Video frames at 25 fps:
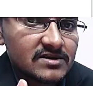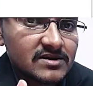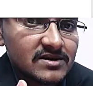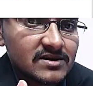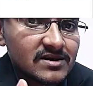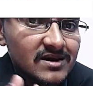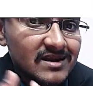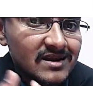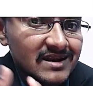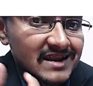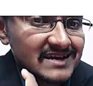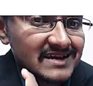
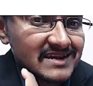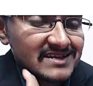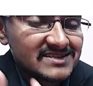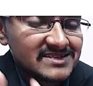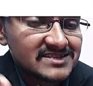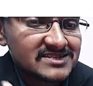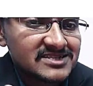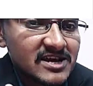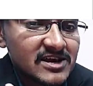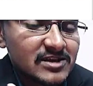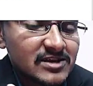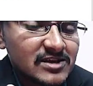Like this, I
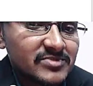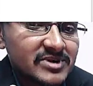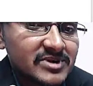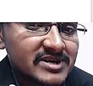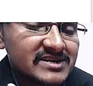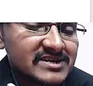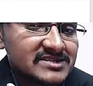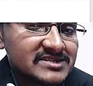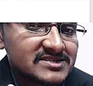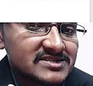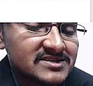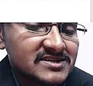will be
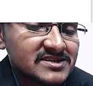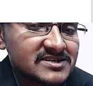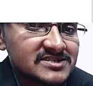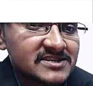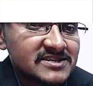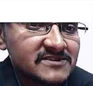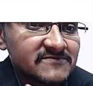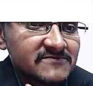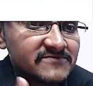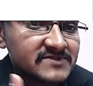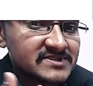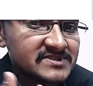discussing
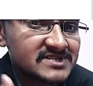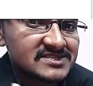physics,